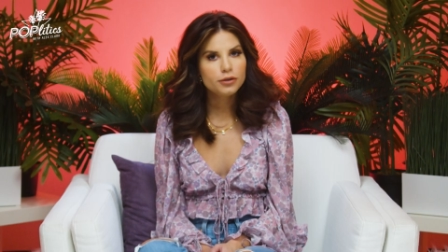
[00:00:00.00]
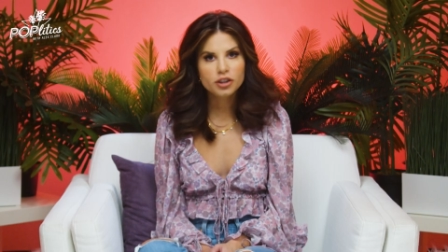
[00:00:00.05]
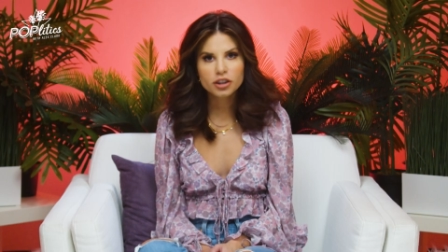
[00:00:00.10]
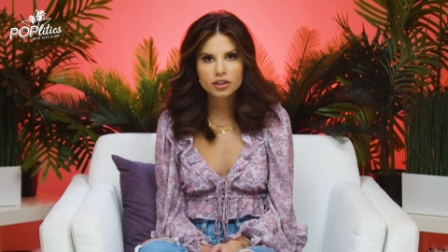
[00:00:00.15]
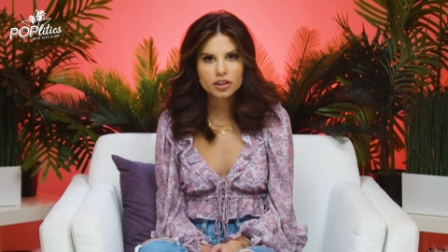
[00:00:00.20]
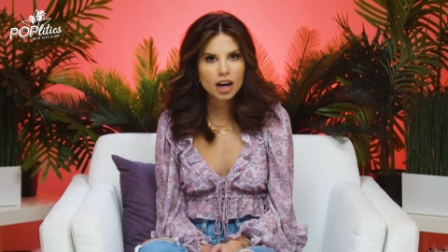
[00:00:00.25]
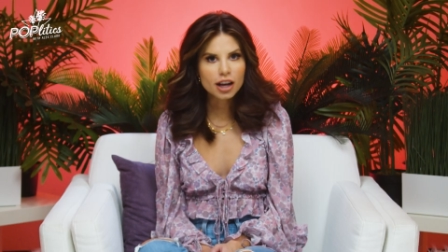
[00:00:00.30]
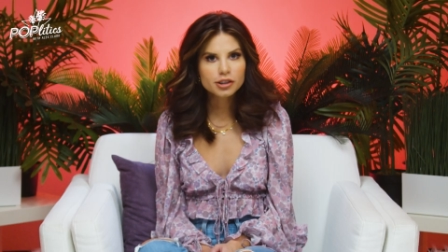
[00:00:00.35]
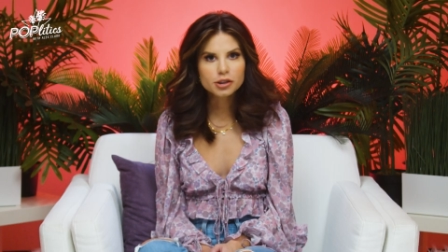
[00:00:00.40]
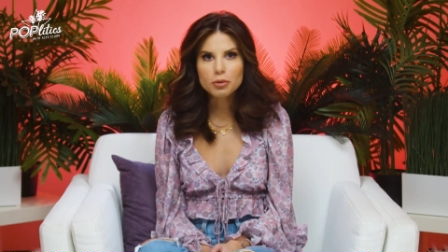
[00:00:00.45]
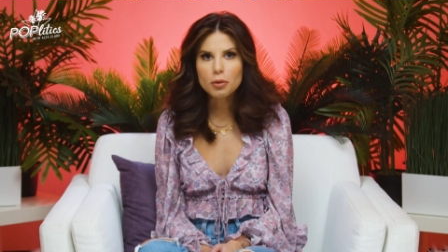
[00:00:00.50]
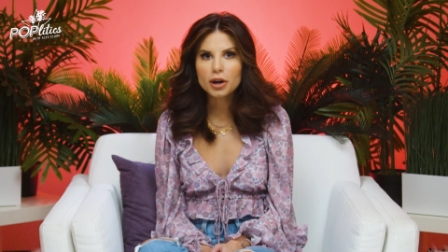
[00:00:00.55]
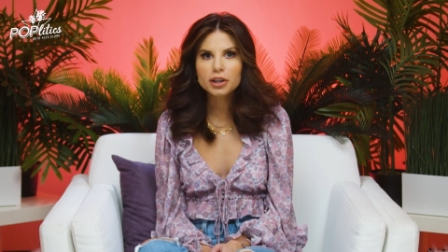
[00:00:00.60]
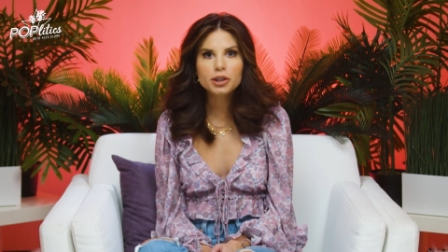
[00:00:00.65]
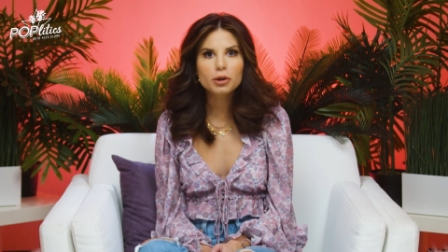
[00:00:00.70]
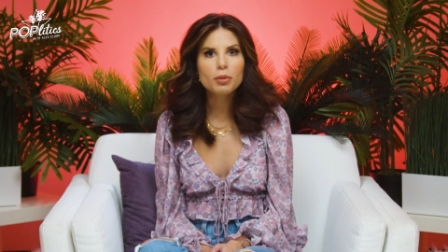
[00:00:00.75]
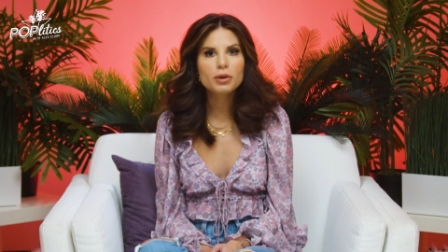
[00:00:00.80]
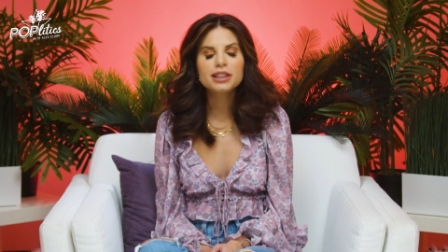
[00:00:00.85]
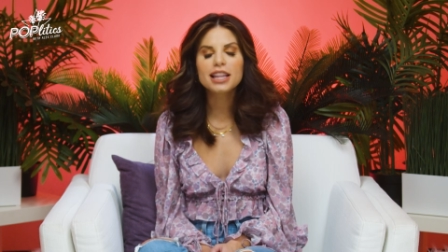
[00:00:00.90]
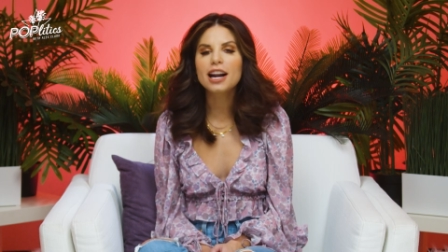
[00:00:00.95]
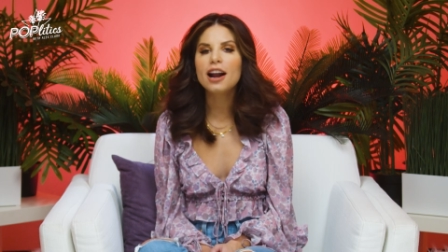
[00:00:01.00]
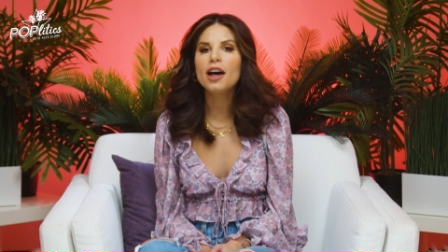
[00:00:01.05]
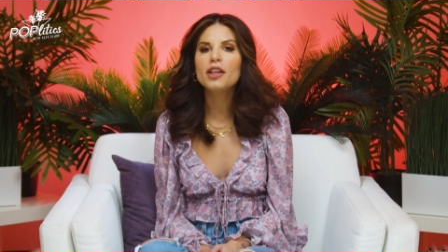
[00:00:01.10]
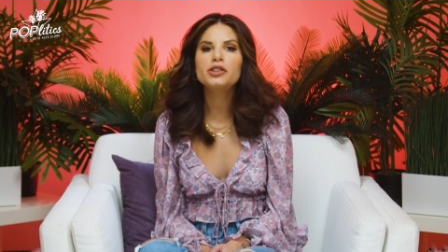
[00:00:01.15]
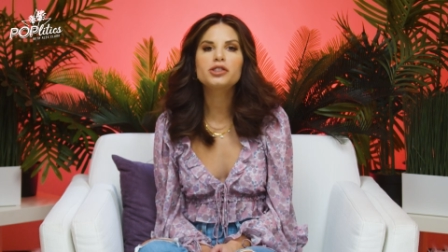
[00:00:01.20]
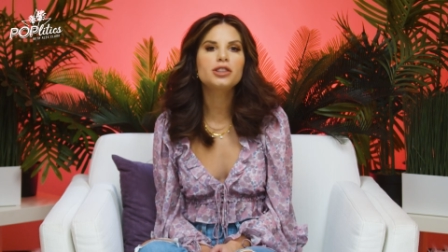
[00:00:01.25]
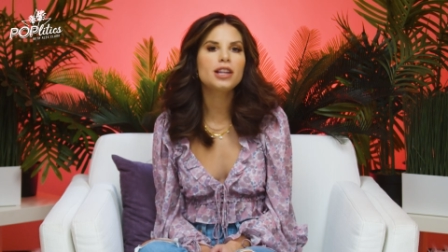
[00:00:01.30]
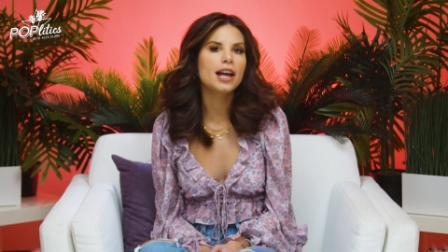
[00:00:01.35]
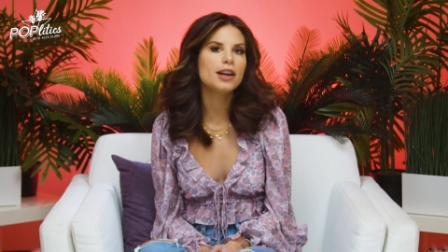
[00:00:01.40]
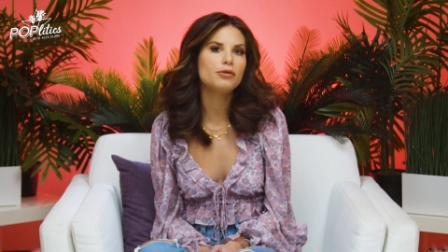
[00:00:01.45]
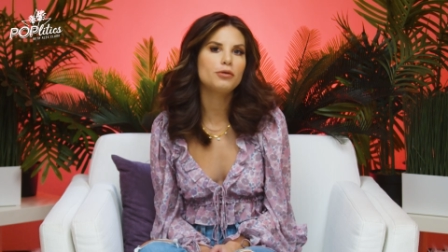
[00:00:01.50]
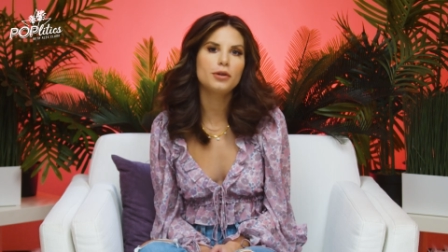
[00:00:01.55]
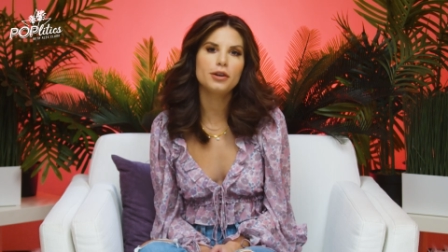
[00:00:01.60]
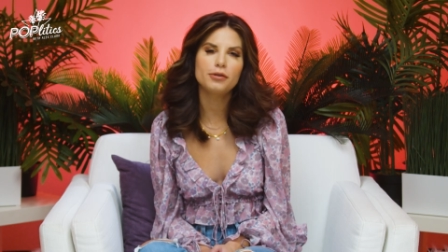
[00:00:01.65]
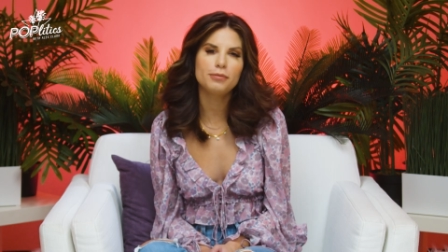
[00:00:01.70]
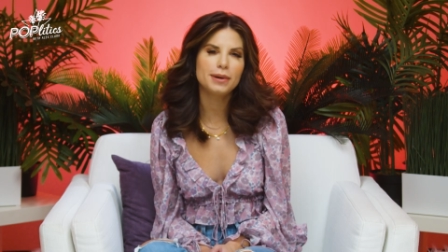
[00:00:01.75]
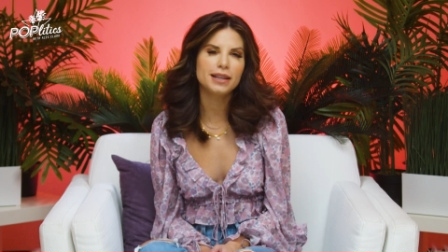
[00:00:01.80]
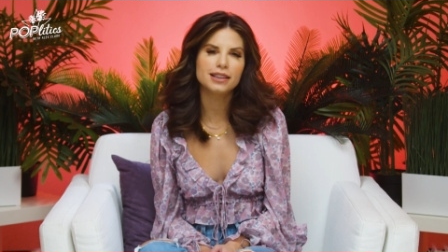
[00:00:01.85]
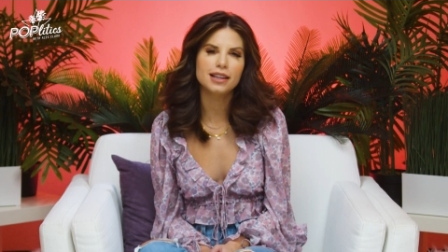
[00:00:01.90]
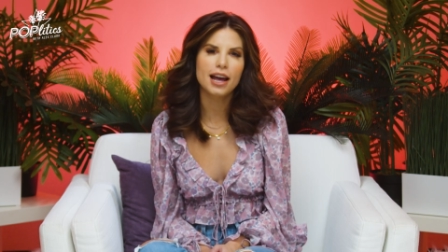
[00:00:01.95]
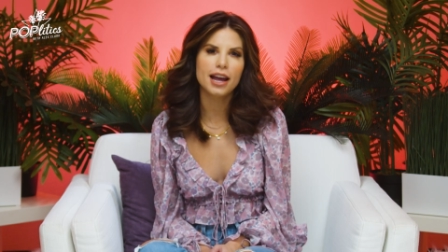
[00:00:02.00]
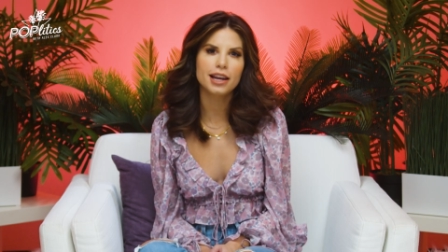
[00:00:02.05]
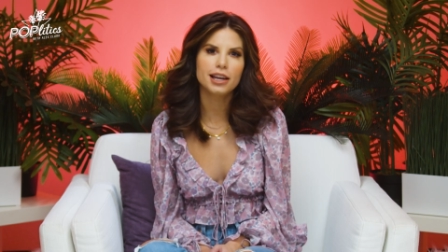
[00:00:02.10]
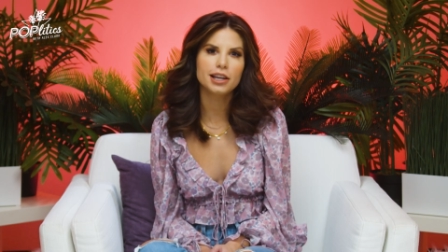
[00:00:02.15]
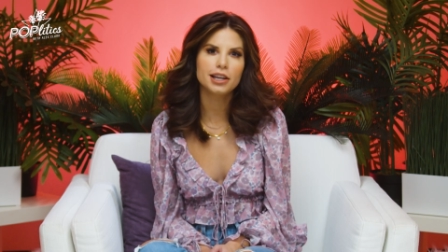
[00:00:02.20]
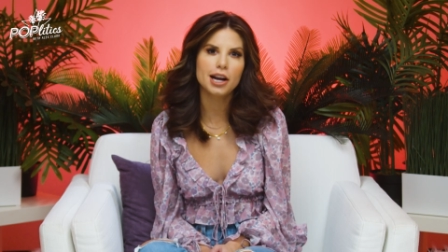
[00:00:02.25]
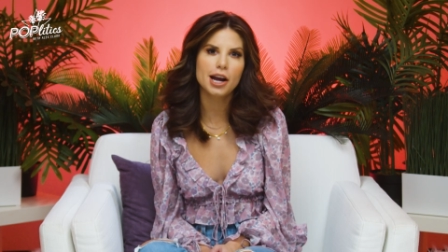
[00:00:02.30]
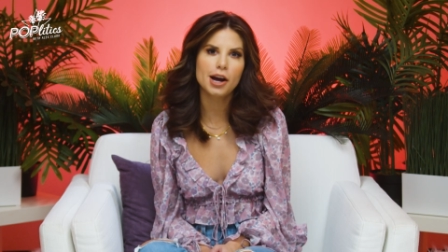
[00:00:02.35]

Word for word: You've just got to wonder what that other life would have been like, you